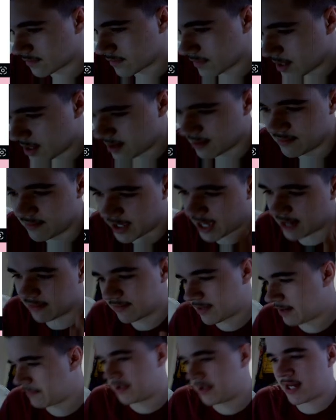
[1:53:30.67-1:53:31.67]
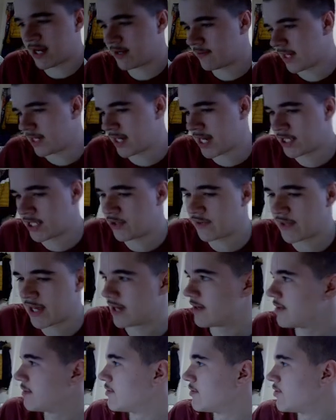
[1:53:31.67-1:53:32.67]
Yeah, I mean, I knew that.
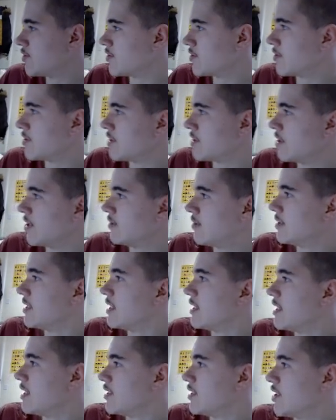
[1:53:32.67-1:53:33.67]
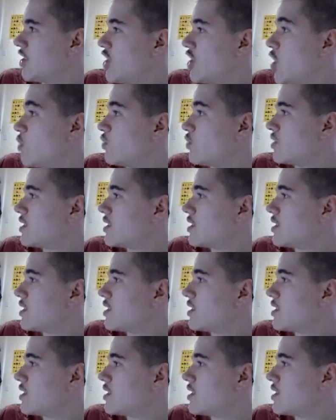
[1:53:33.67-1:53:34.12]
It's just good to know, to note.